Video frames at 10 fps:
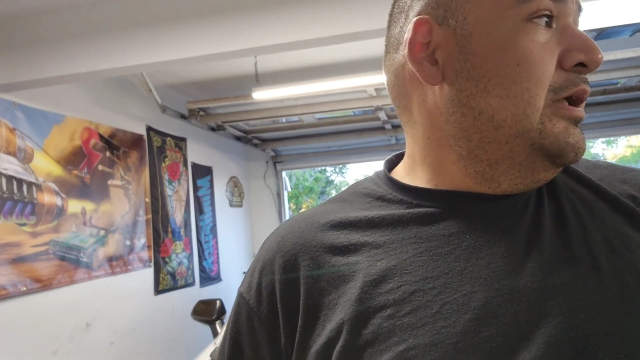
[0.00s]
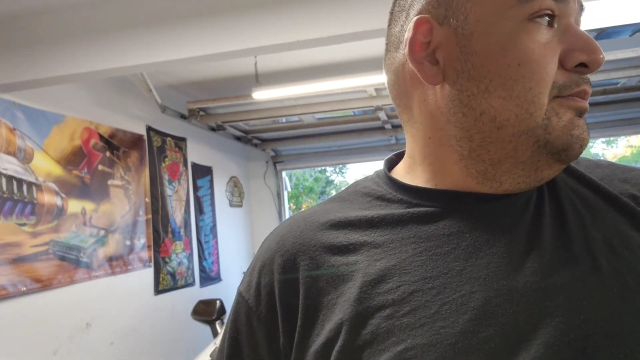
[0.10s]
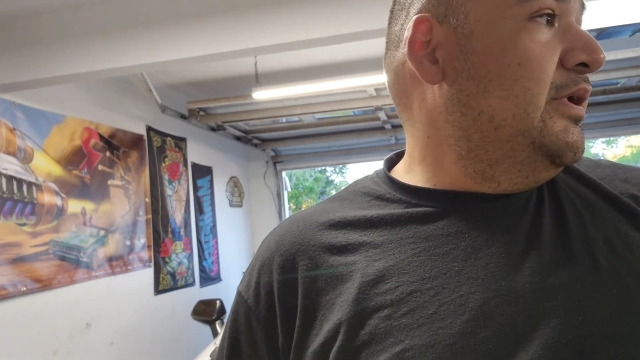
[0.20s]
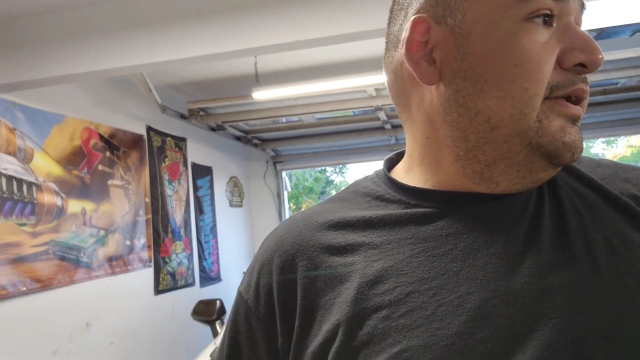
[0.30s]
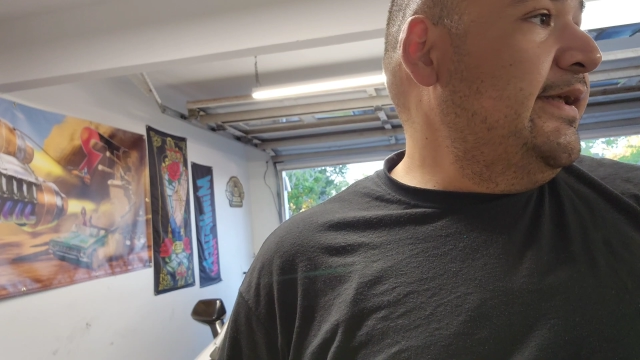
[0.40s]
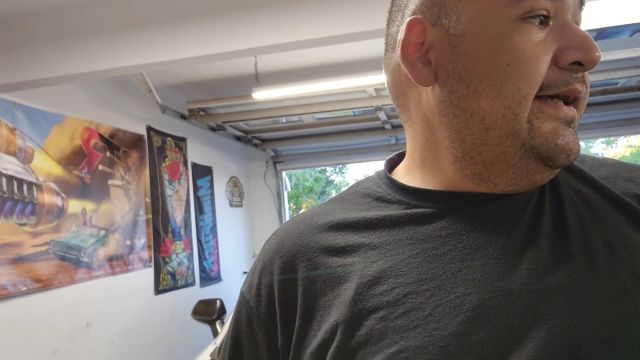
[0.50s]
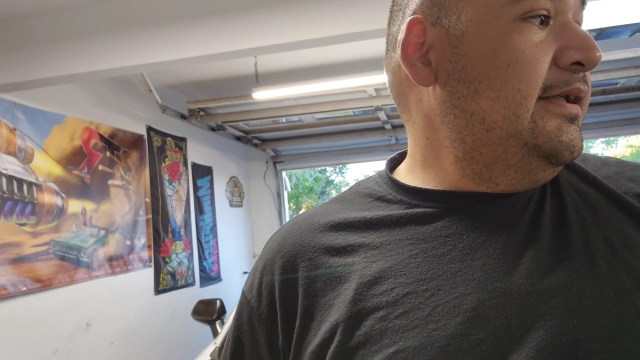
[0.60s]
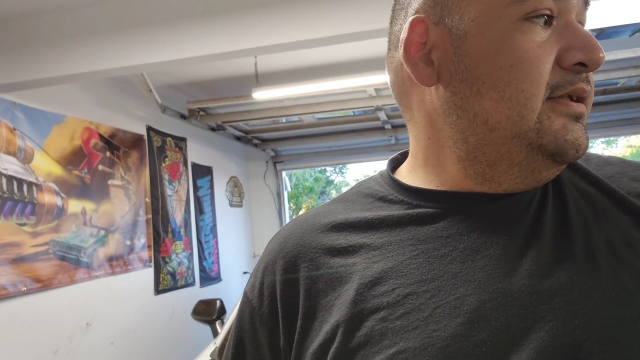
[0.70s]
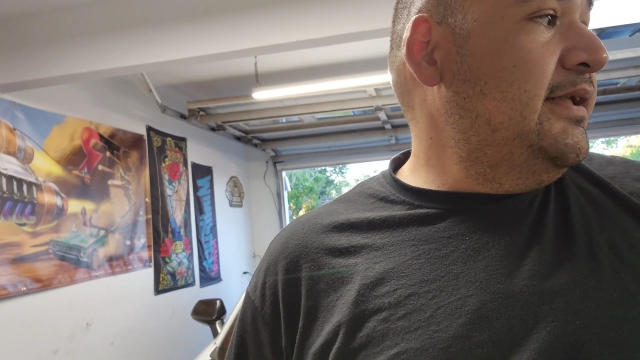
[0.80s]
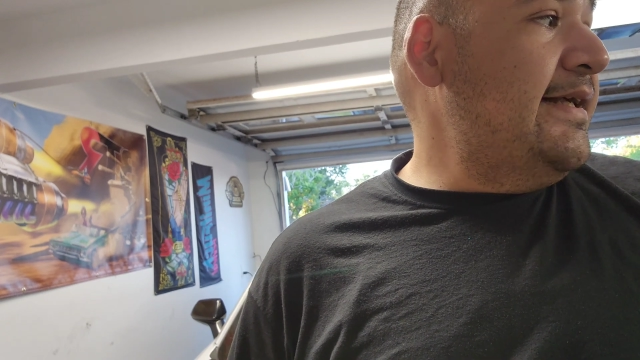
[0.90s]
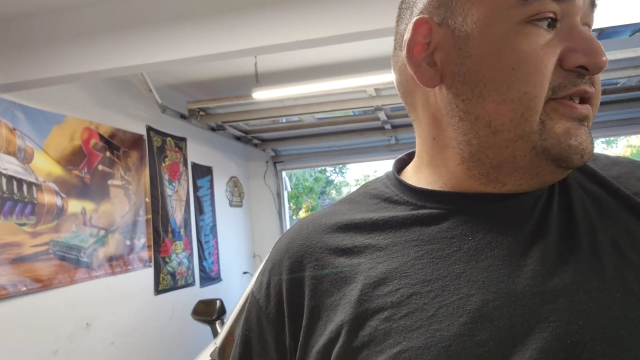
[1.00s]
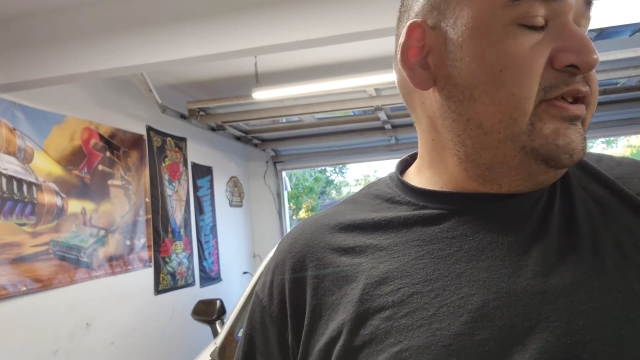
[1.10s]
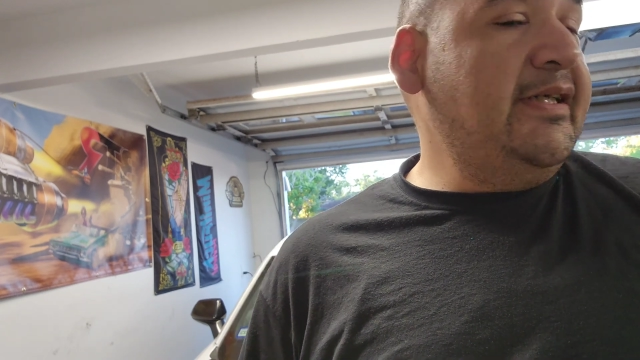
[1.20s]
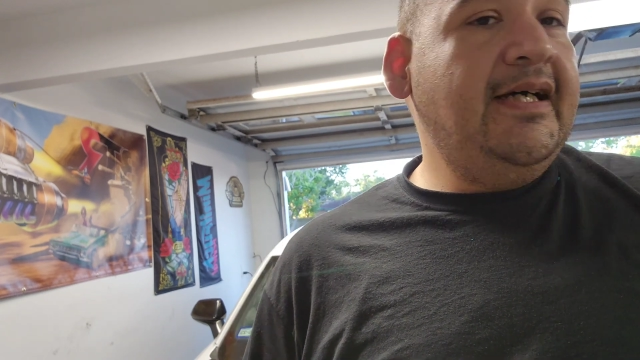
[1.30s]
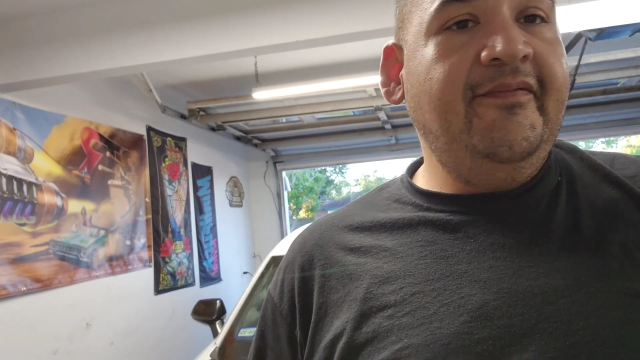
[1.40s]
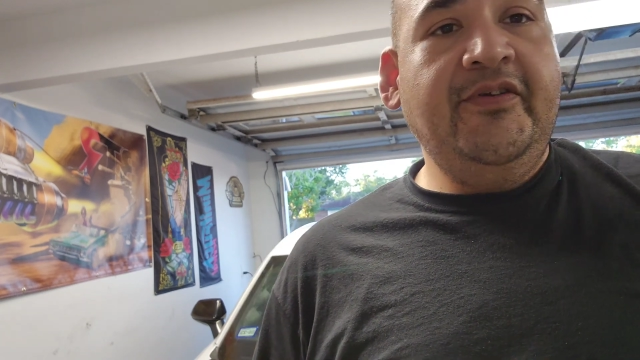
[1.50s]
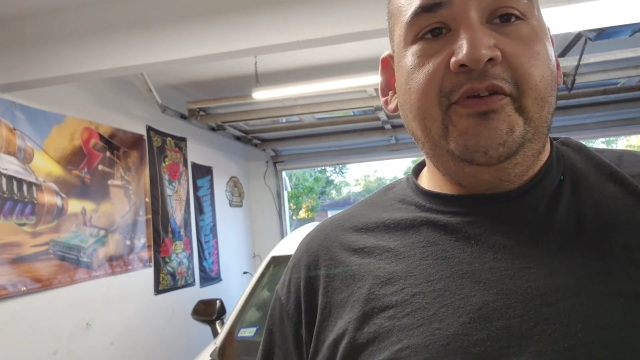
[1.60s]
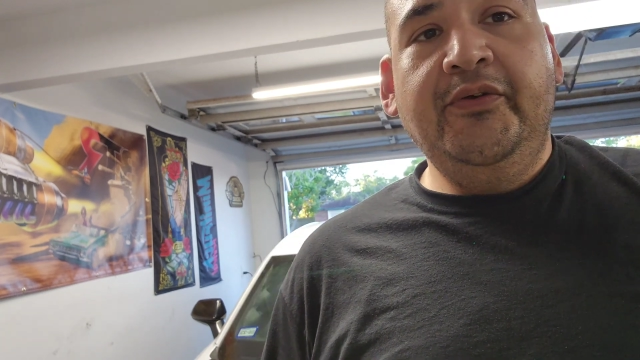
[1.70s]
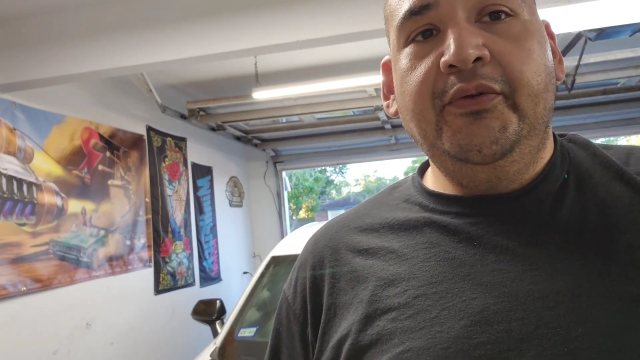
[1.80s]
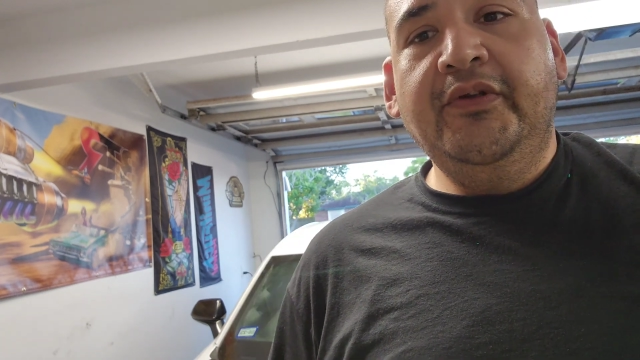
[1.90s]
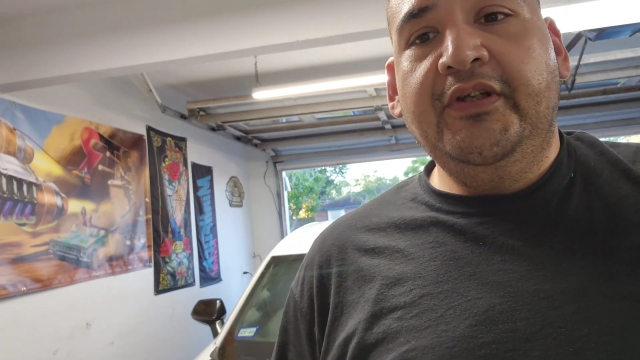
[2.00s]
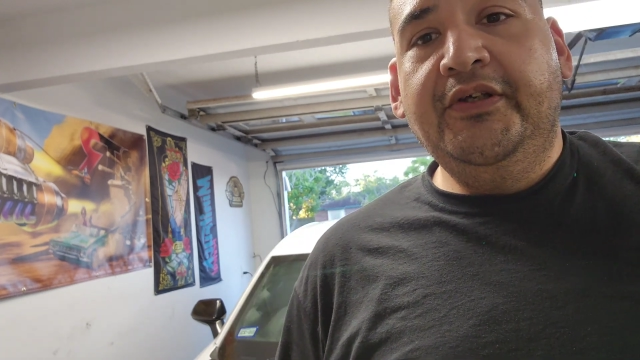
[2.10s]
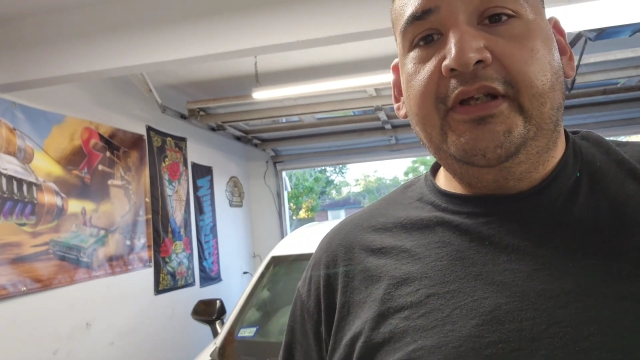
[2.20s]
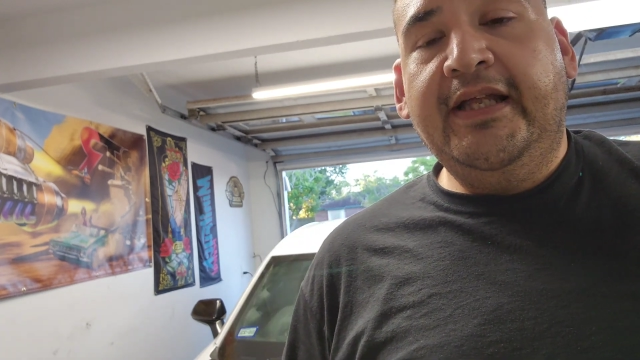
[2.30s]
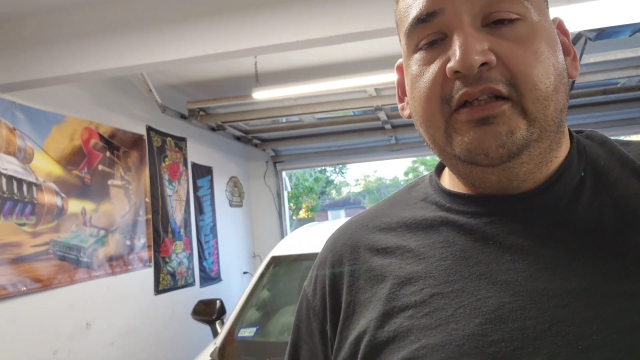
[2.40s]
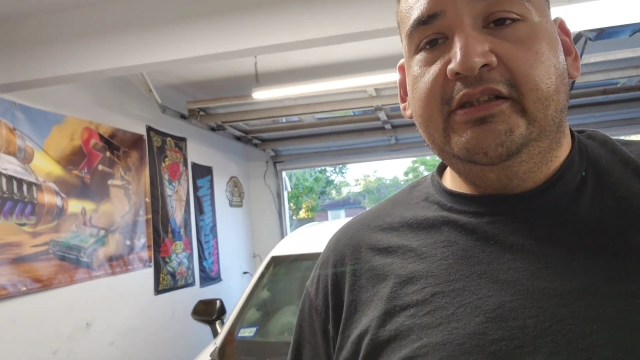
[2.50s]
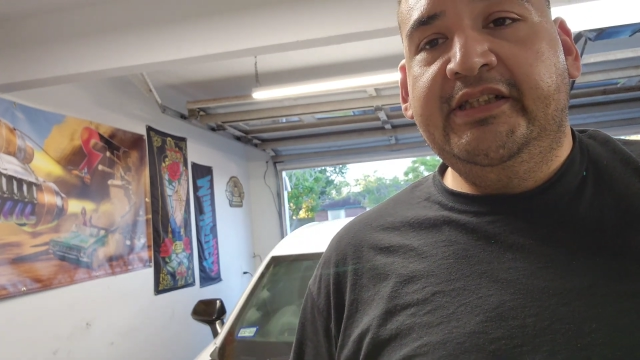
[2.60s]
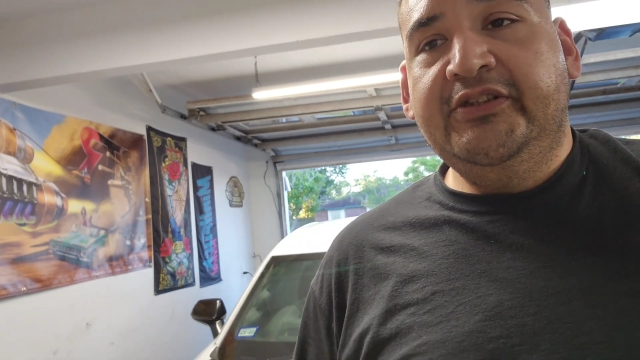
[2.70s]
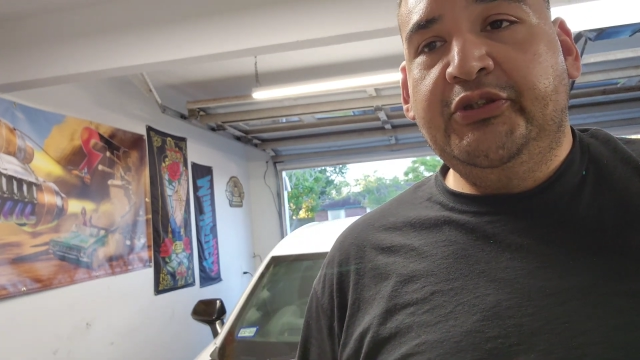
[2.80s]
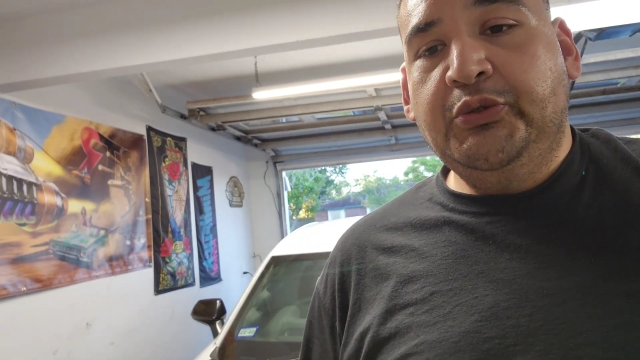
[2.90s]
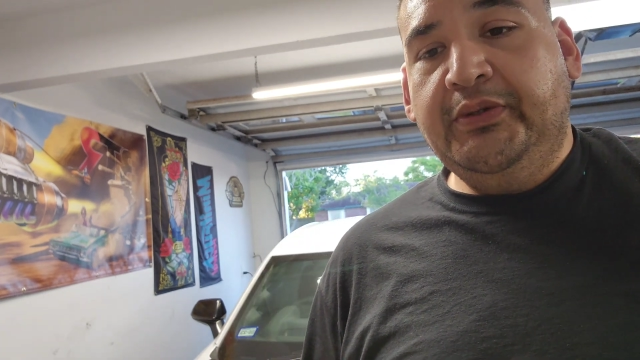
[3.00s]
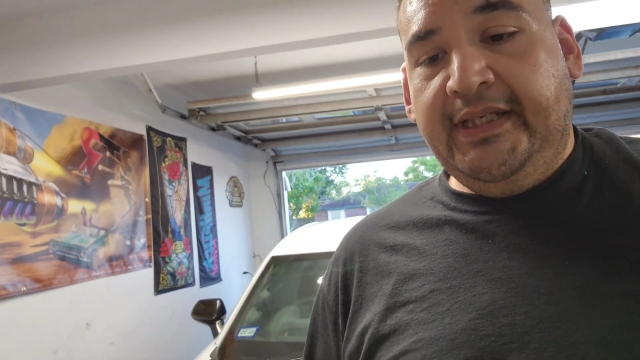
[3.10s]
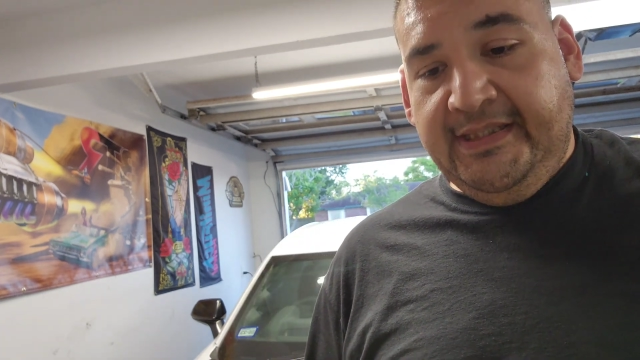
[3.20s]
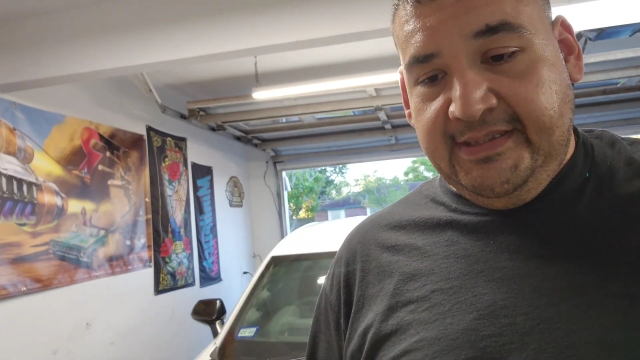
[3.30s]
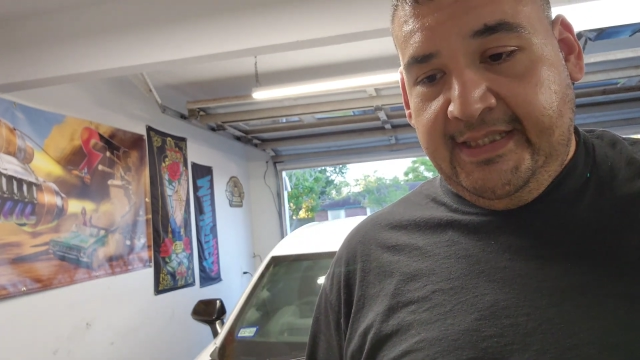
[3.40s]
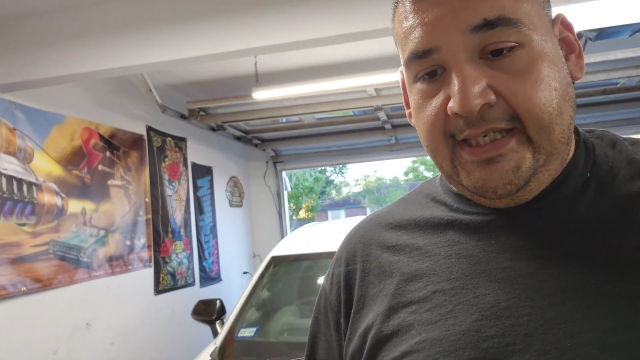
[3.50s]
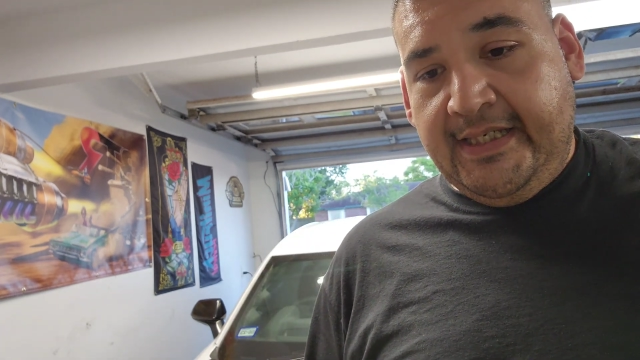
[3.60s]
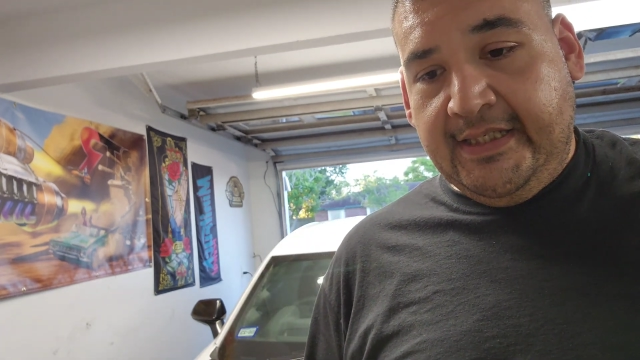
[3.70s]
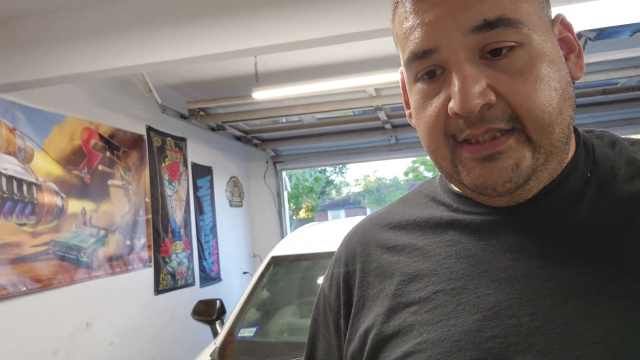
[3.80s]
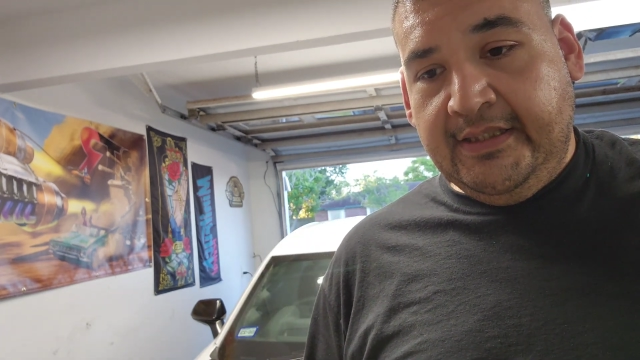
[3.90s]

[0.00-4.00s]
But yeah, I still have to do the LT2 intake